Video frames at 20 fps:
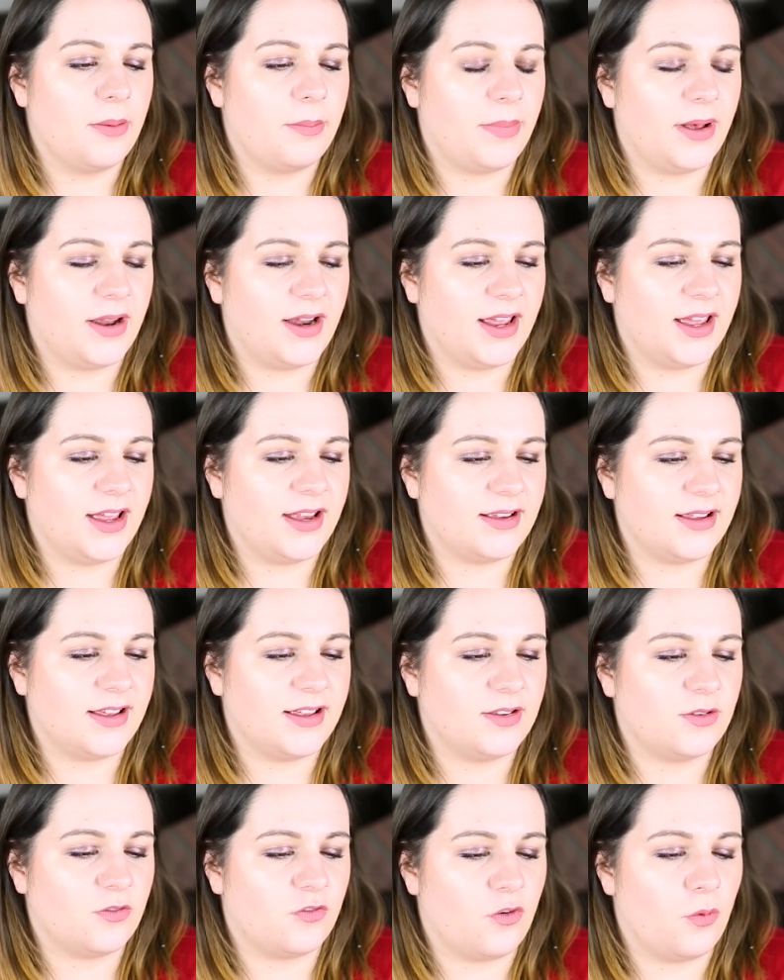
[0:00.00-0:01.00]
but it
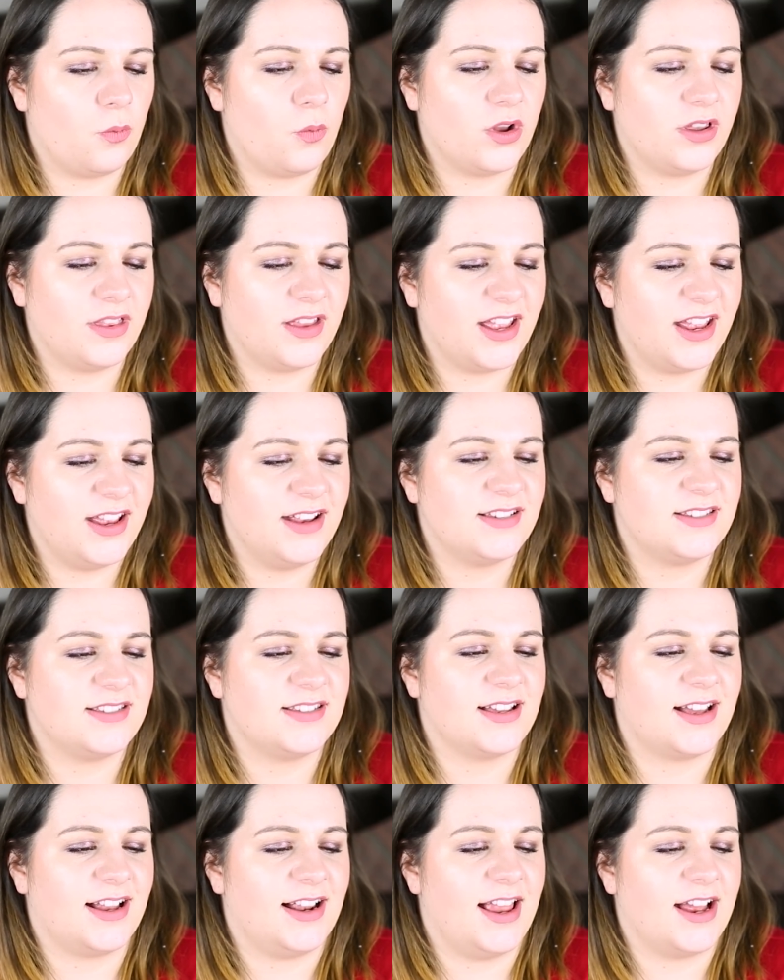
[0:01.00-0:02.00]
is from one of the
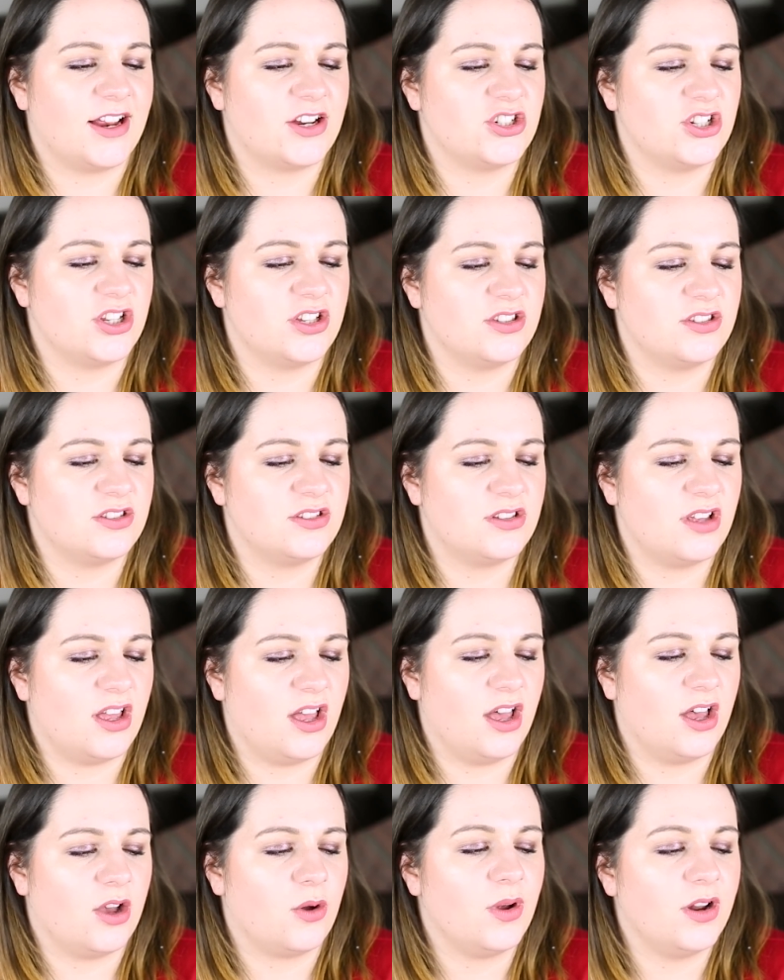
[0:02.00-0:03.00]
Easter collections
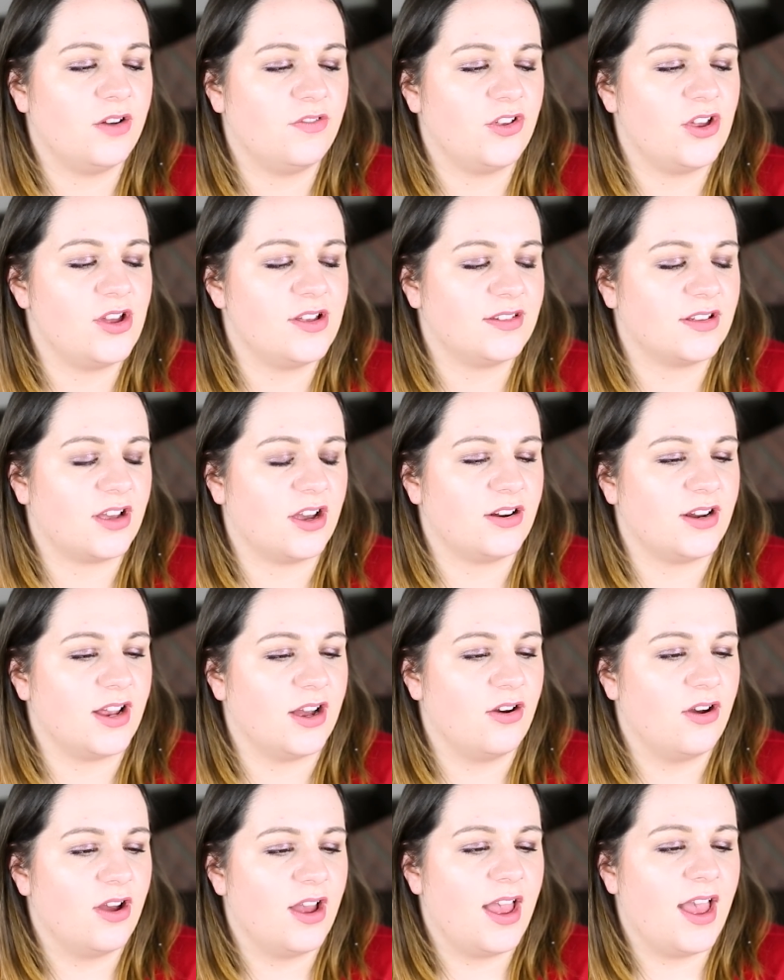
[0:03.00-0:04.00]
uh, quite a few years ago
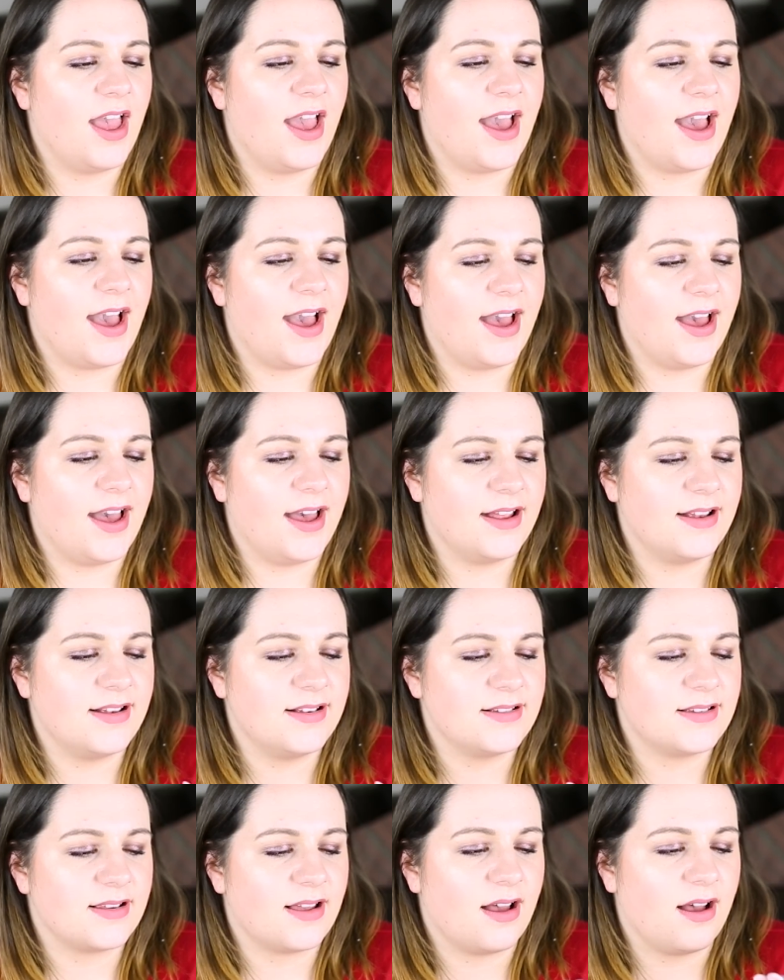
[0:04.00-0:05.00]
now.
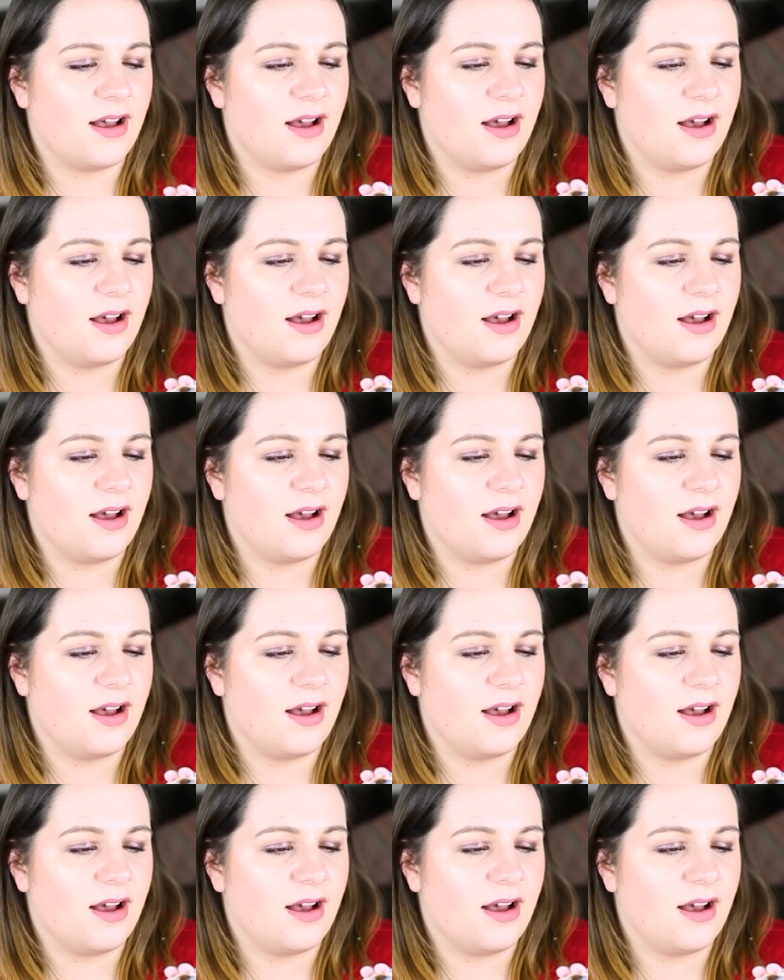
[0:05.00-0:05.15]
And